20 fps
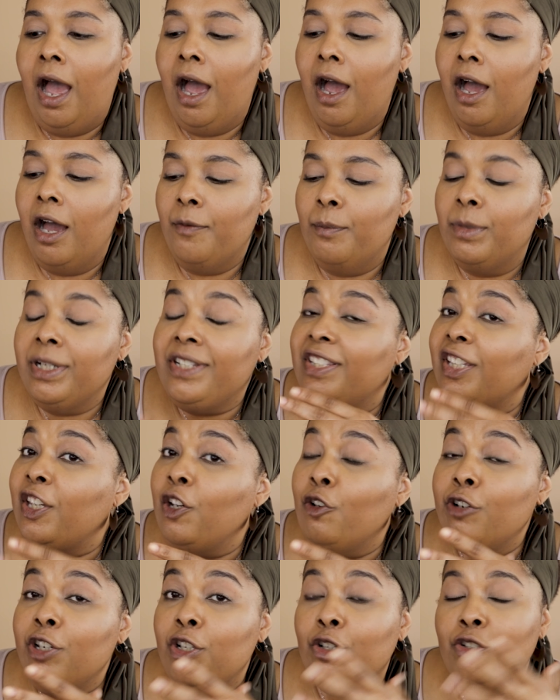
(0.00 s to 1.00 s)

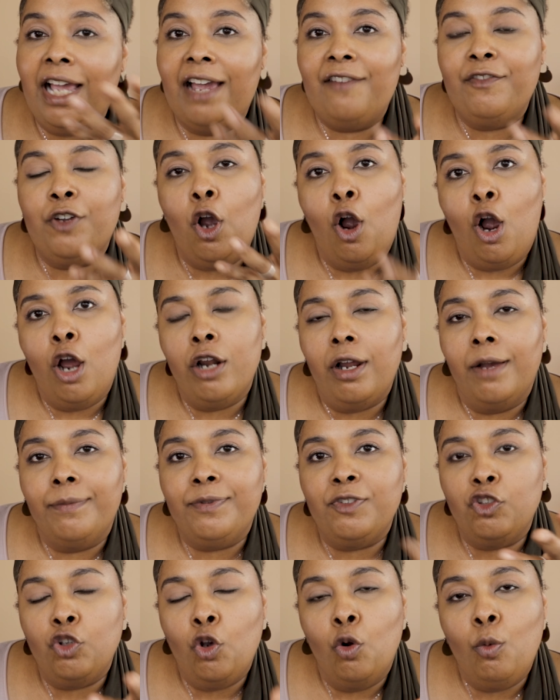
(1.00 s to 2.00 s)
Materials have gone
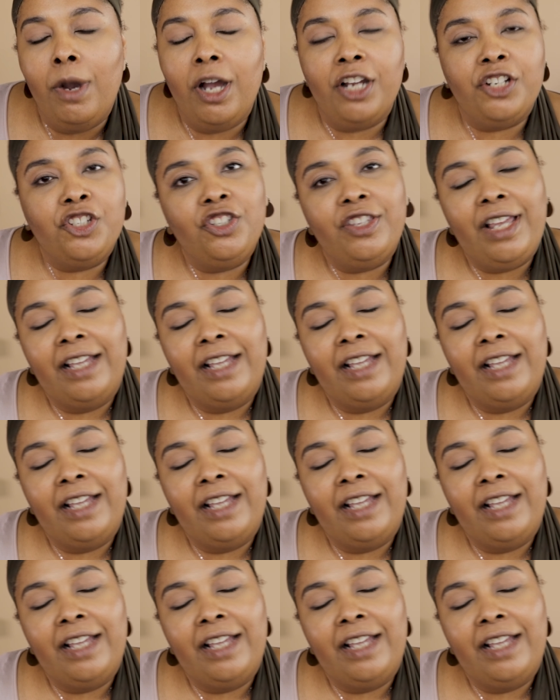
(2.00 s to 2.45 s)
up so much